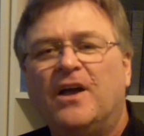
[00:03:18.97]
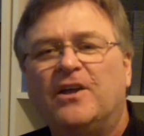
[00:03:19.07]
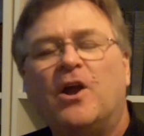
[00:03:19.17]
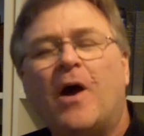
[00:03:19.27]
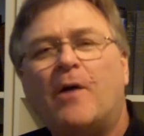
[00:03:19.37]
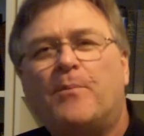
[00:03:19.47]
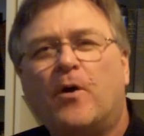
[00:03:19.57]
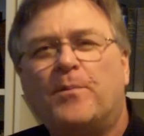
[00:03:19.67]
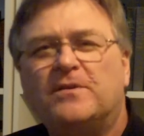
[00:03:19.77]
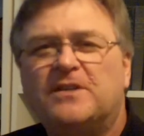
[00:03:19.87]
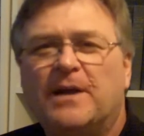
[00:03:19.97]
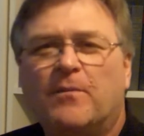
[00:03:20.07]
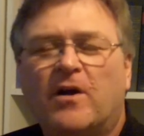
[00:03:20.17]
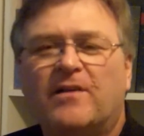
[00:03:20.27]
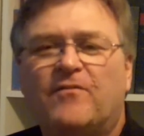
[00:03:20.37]
You know, our purpose at
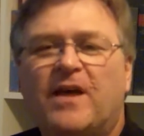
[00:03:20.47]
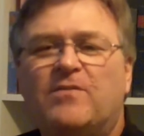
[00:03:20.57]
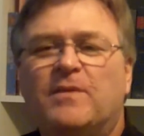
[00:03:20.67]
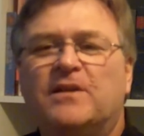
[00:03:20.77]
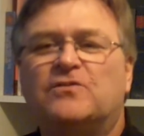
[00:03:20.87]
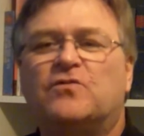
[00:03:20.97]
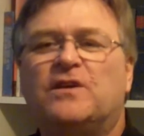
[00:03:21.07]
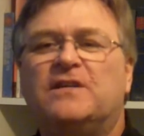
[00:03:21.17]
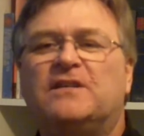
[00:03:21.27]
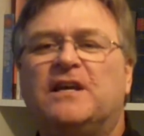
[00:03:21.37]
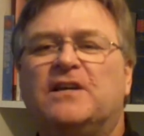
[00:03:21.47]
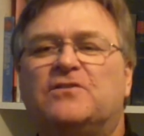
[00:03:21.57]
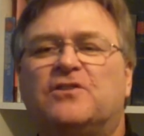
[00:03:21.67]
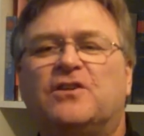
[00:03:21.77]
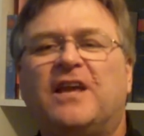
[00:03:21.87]
MarketFaith Ministries
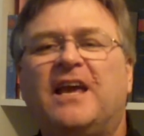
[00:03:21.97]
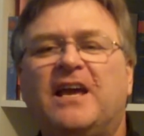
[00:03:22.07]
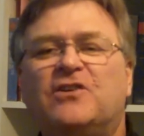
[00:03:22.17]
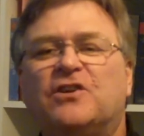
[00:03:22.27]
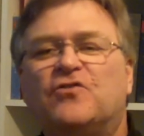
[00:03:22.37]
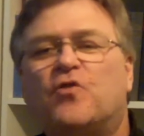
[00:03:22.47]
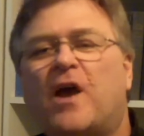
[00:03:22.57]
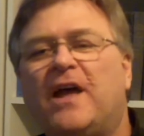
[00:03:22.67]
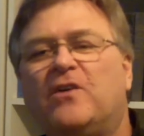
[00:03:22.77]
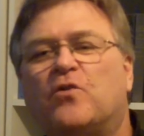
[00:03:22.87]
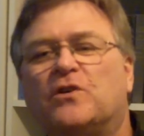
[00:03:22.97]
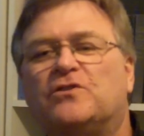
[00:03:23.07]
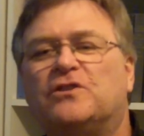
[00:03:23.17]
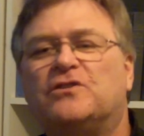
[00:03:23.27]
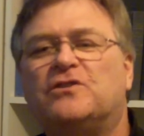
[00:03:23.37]
is to teach and train
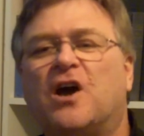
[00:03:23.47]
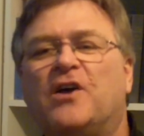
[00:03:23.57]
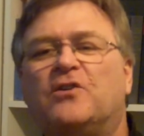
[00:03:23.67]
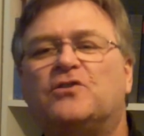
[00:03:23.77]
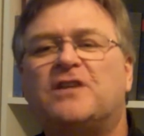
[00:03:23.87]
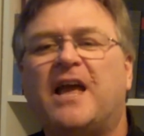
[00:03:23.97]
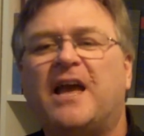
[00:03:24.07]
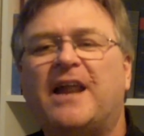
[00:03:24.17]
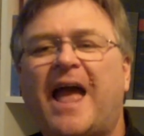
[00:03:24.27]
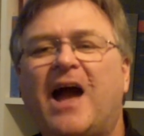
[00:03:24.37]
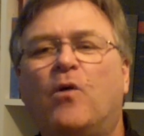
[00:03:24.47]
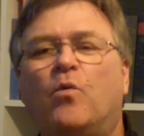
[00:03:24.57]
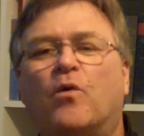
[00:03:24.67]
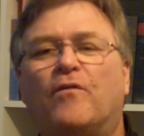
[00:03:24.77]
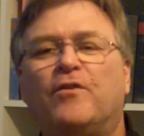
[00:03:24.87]
Christians to understand how
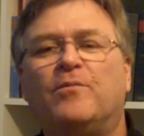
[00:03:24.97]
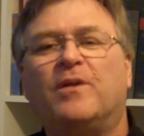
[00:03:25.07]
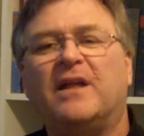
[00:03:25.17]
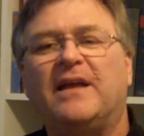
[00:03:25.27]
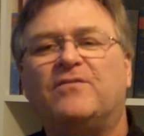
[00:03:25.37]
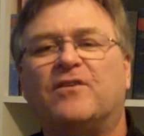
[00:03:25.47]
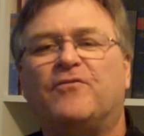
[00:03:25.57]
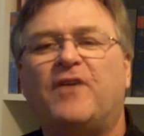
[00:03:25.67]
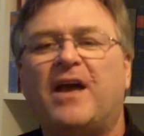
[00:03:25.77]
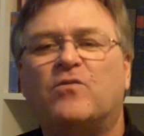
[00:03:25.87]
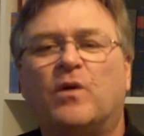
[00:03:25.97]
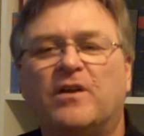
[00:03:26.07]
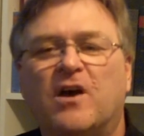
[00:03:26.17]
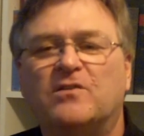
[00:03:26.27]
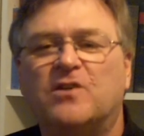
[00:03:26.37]
worldview beliefs affect
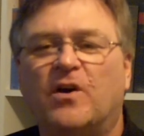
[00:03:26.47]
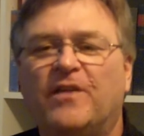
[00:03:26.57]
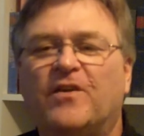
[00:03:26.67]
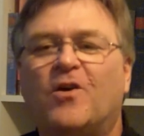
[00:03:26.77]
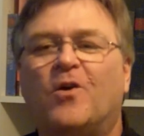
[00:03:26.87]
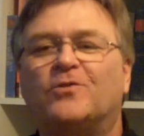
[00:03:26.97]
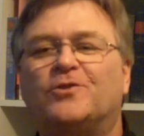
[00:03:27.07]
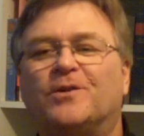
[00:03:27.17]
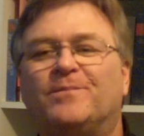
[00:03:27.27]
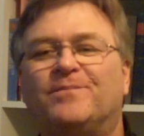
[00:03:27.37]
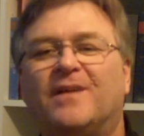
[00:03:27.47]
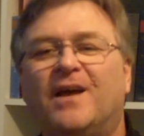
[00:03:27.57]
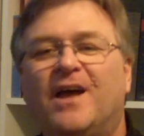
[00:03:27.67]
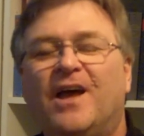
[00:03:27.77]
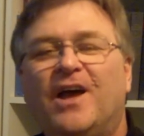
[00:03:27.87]
what goes on in the culture.
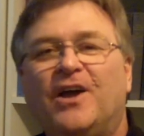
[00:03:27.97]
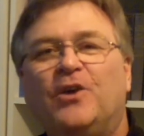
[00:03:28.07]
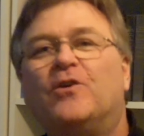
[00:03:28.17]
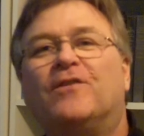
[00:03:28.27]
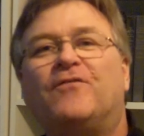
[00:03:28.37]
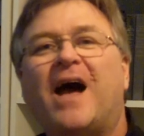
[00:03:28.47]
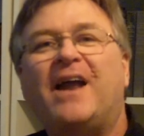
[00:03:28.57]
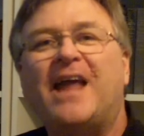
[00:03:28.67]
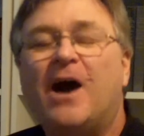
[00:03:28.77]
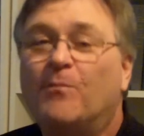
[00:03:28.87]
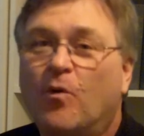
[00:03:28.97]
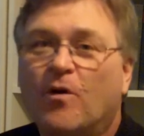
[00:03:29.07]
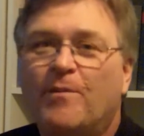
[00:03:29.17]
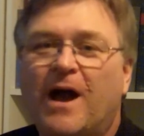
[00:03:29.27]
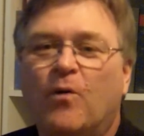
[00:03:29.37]
You can find out
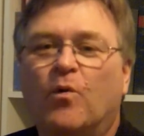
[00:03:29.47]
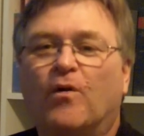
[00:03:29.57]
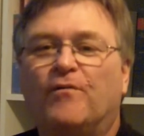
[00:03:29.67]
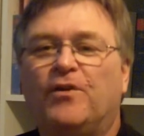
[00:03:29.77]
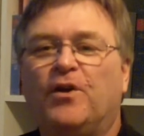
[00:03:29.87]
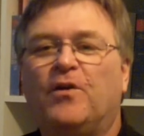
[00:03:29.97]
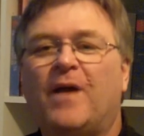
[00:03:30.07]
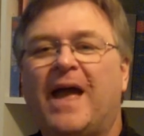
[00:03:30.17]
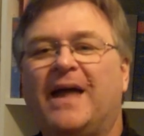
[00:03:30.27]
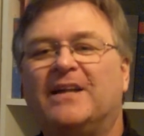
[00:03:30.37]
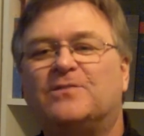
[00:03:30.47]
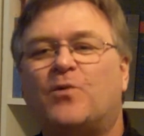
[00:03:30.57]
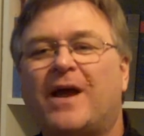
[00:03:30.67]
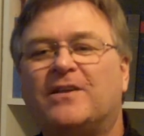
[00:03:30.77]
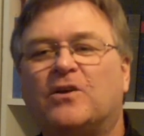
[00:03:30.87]
more about worldview and its
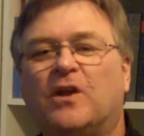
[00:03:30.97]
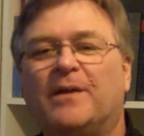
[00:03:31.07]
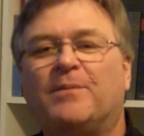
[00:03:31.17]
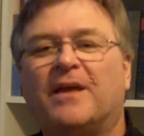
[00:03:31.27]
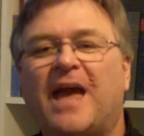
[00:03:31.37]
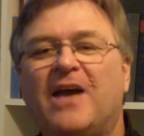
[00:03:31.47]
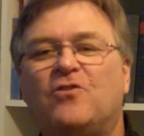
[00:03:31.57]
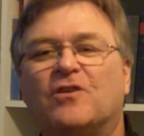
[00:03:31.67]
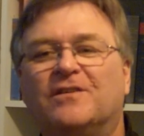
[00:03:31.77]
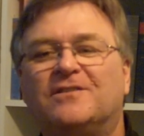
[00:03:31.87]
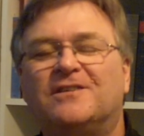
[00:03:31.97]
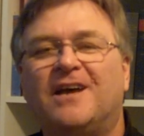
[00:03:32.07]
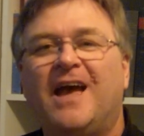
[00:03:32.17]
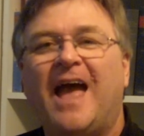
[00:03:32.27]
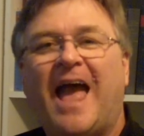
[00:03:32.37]
practical implications
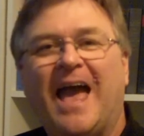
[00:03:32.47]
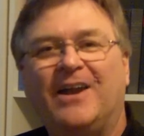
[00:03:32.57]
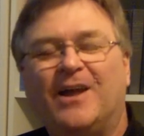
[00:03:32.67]
at